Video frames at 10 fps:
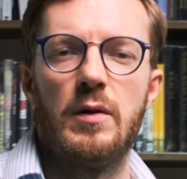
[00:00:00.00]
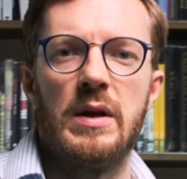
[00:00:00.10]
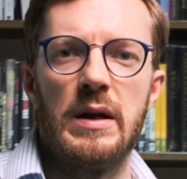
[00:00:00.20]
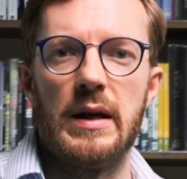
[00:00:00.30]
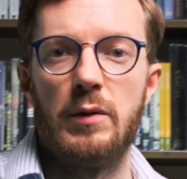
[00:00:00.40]

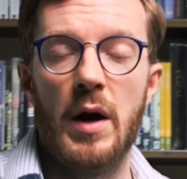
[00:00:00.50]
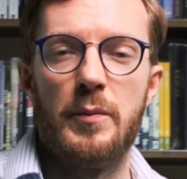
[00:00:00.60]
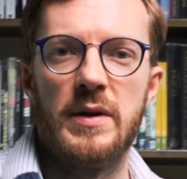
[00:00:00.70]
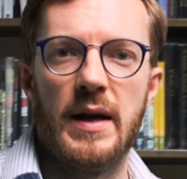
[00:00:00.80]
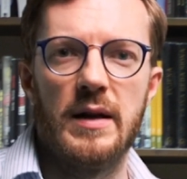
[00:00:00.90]
the
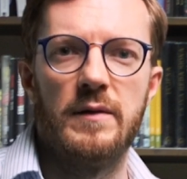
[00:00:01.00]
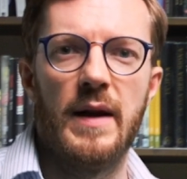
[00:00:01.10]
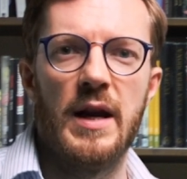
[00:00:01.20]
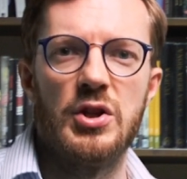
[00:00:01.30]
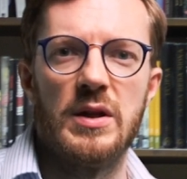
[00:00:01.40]
cryoprotective
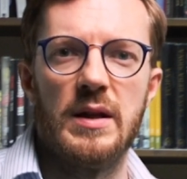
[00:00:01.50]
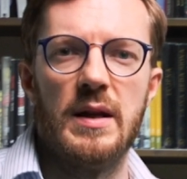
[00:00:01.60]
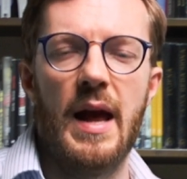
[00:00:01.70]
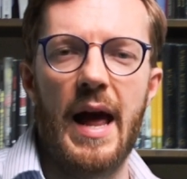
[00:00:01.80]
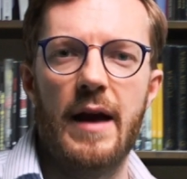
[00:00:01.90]
agent
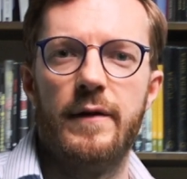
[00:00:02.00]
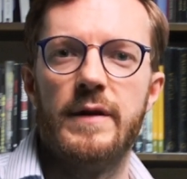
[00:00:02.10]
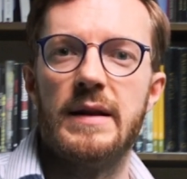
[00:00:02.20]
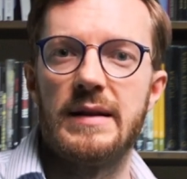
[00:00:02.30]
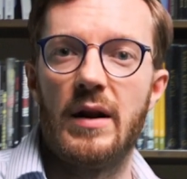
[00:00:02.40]

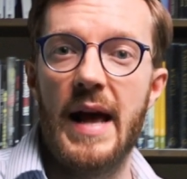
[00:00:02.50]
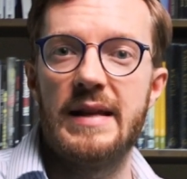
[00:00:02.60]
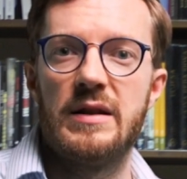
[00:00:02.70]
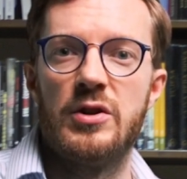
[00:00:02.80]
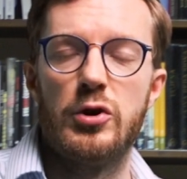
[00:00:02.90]
have this
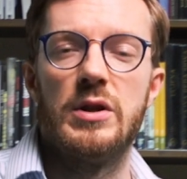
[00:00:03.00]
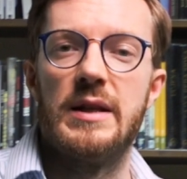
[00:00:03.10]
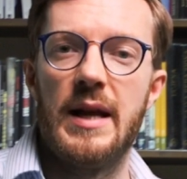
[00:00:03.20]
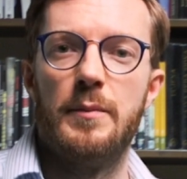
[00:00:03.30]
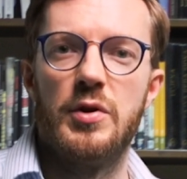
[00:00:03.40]
glass transition
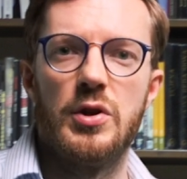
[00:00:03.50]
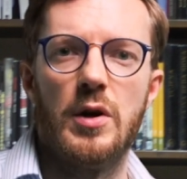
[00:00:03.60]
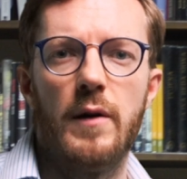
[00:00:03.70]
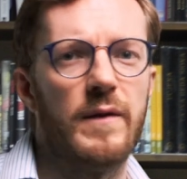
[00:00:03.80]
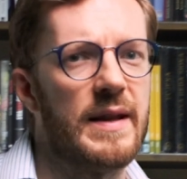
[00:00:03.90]
temperature
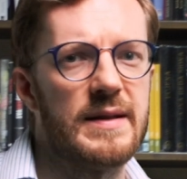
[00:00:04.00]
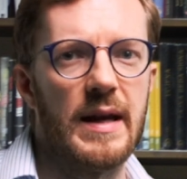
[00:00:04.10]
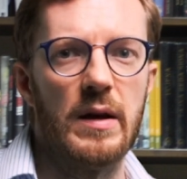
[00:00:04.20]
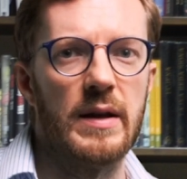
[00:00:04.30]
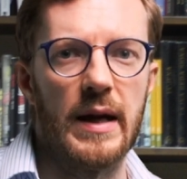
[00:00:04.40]
of, let's
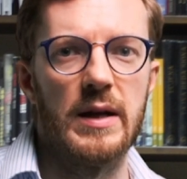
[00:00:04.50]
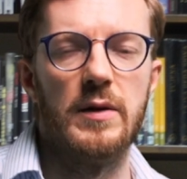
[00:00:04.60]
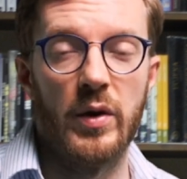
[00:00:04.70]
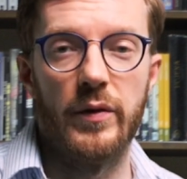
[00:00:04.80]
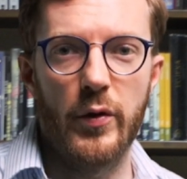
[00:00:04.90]
say,
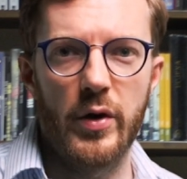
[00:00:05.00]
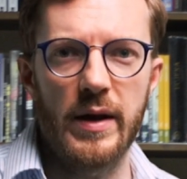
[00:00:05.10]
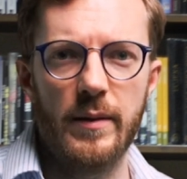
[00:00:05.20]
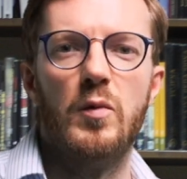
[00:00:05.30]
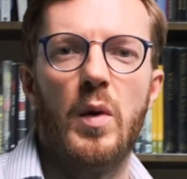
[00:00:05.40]
negative
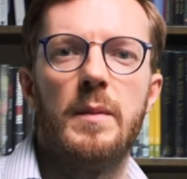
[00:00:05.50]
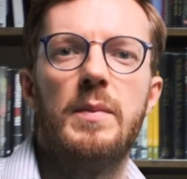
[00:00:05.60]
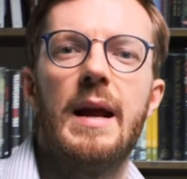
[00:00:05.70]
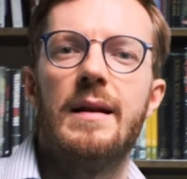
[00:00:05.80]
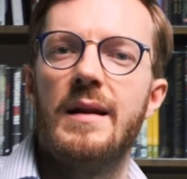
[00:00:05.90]
130, you want to
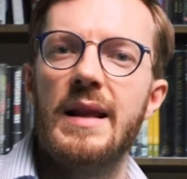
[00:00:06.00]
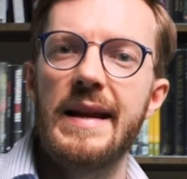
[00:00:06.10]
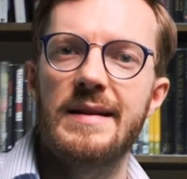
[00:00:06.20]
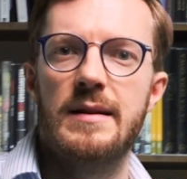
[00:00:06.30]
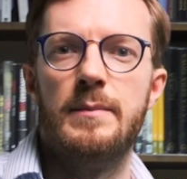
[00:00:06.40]
be at
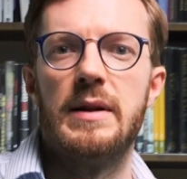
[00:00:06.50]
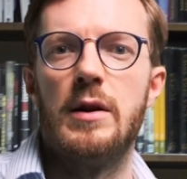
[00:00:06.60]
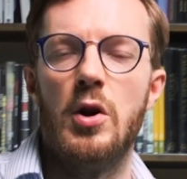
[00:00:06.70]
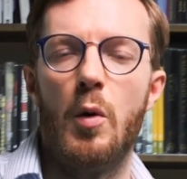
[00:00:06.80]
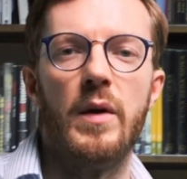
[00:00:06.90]
least a bit
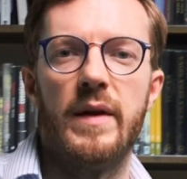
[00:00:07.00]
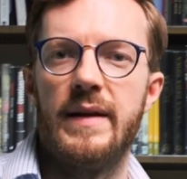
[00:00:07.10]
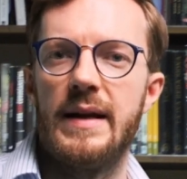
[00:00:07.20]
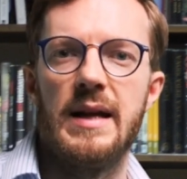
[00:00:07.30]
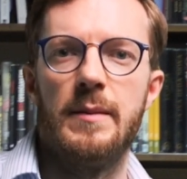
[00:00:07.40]
lower
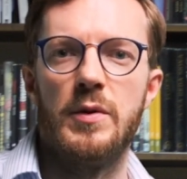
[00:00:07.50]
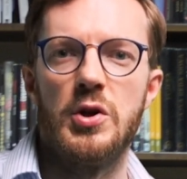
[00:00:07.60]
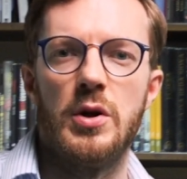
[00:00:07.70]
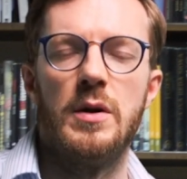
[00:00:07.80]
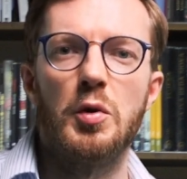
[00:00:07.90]
than that
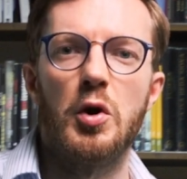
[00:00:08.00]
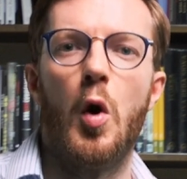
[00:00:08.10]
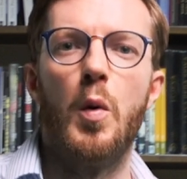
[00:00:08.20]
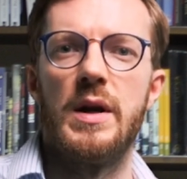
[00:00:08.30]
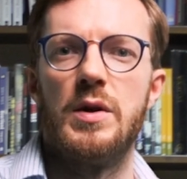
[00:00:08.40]
temperature to
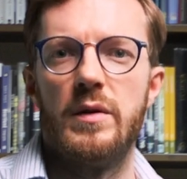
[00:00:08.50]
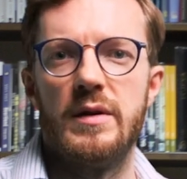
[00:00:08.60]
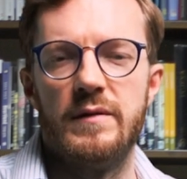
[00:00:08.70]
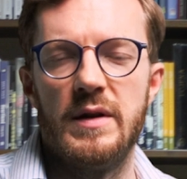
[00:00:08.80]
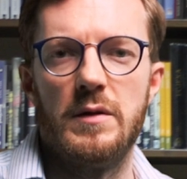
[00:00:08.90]
go into
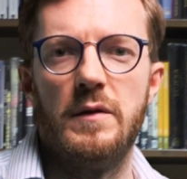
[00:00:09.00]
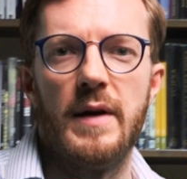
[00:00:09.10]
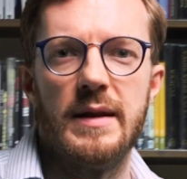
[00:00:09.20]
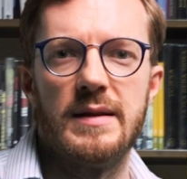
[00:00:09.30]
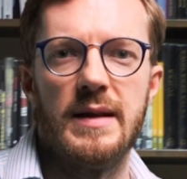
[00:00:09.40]
this
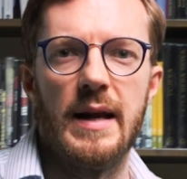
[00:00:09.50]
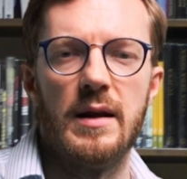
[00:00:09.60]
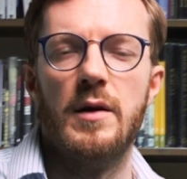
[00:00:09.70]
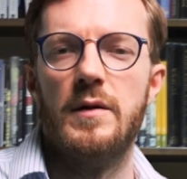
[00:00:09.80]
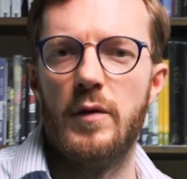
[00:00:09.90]
vitrified
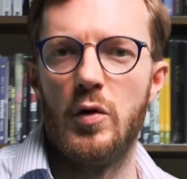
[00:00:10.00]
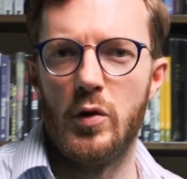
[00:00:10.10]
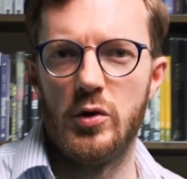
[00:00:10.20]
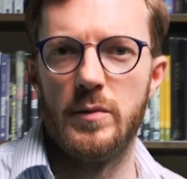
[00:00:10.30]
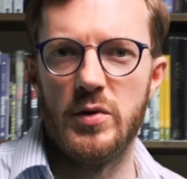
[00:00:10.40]
state for
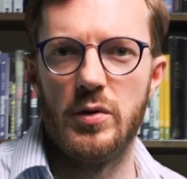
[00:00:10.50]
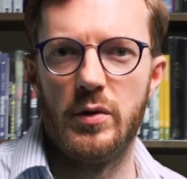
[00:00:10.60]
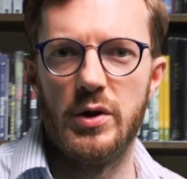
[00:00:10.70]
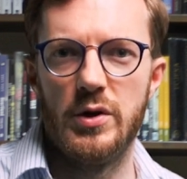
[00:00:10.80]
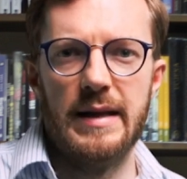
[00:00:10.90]
long-term
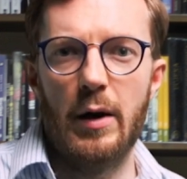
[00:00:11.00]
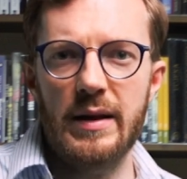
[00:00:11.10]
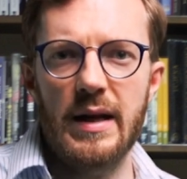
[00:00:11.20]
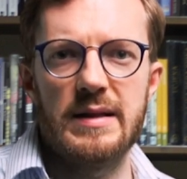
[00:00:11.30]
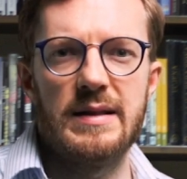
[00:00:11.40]
storage. Now
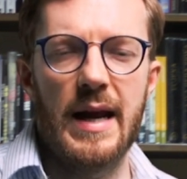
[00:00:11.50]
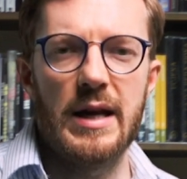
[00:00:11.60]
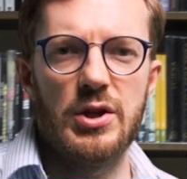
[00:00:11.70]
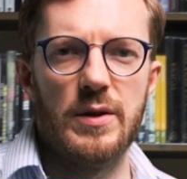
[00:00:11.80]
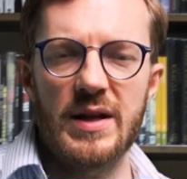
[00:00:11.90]
at that
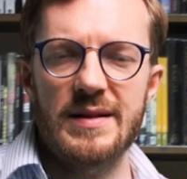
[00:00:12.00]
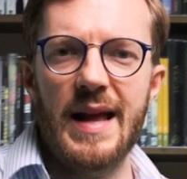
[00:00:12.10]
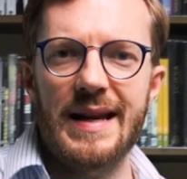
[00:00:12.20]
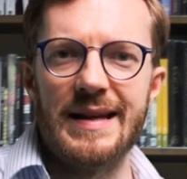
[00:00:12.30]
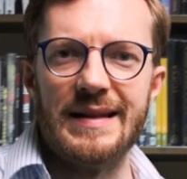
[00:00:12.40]
stage, just
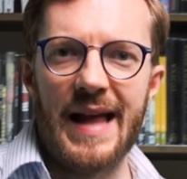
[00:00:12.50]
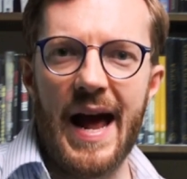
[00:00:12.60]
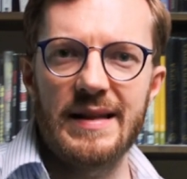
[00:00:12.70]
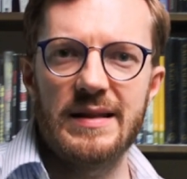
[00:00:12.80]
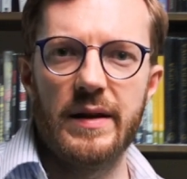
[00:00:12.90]
like a
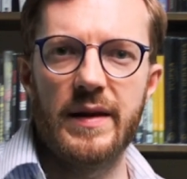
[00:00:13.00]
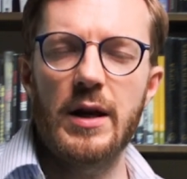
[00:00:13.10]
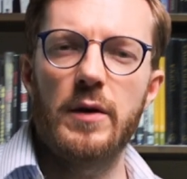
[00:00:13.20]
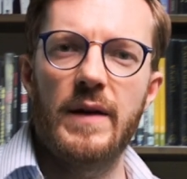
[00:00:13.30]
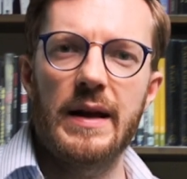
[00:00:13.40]
glass,
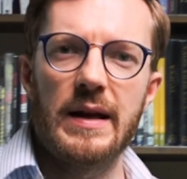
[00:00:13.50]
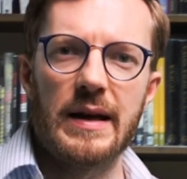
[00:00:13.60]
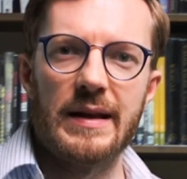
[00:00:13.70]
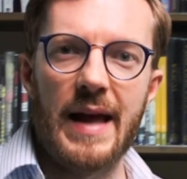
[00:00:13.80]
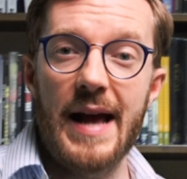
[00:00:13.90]
think of like a
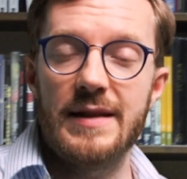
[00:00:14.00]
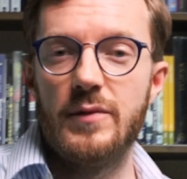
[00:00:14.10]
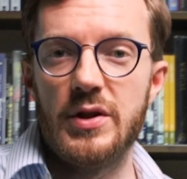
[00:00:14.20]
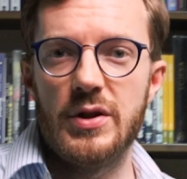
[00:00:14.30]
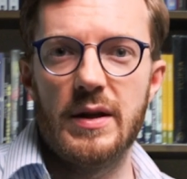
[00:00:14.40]
glass,
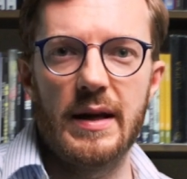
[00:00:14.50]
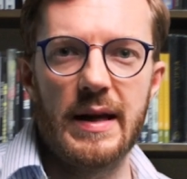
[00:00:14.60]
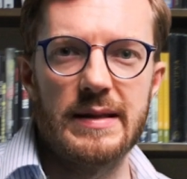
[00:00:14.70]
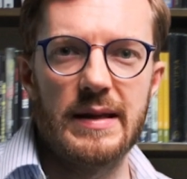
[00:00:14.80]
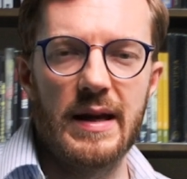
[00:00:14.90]
which
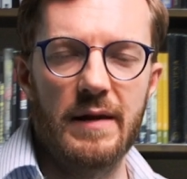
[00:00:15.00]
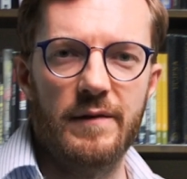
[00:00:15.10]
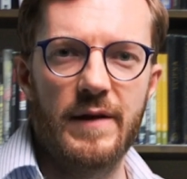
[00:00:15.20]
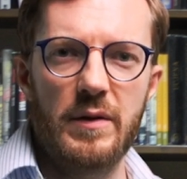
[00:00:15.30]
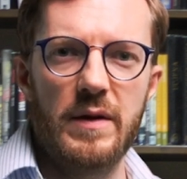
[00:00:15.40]
is a
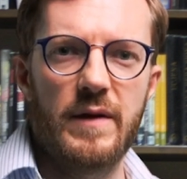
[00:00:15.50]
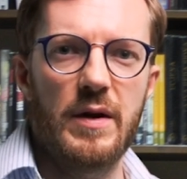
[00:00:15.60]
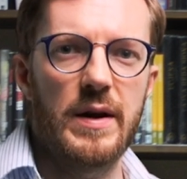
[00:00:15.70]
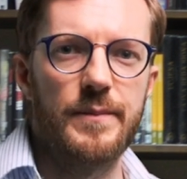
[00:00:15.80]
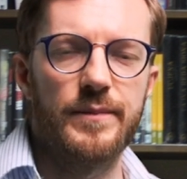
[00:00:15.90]
very,
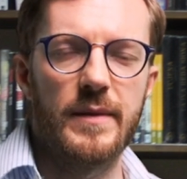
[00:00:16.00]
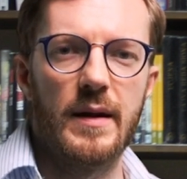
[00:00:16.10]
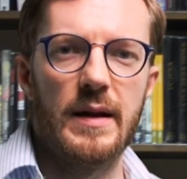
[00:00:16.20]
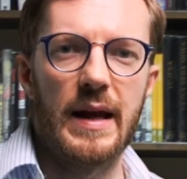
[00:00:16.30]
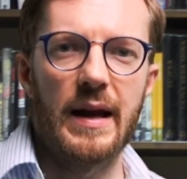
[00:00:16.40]
very
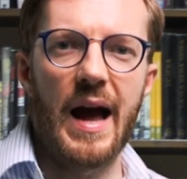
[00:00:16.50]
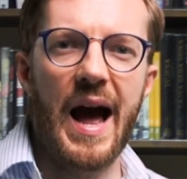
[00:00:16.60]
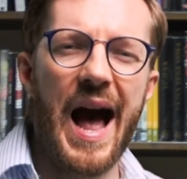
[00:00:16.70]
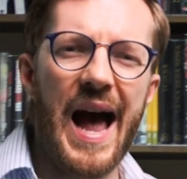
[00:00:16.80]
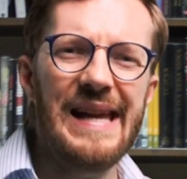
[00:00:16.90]
like
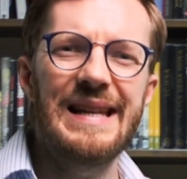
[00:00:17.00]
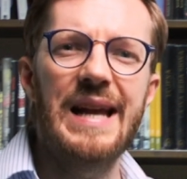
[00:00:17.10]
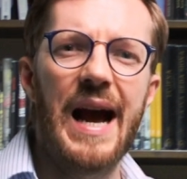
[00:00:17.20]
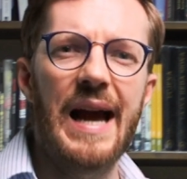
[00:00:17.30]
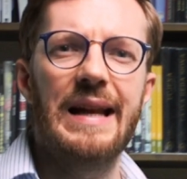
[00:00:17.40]
highly,
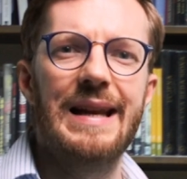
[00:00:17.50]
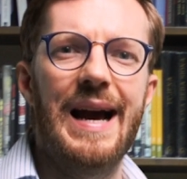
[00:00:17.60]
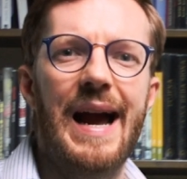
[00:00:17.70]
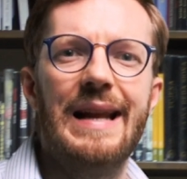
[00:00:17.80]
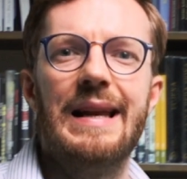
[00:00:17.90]
highly,
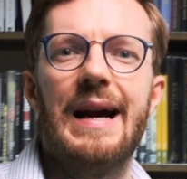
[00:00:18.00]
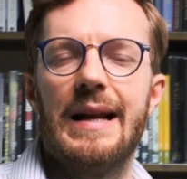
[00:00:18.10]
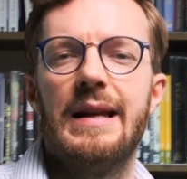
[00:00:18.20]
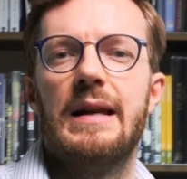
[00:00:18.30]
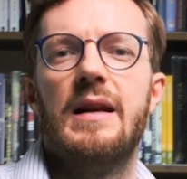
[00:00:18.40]
highly, highly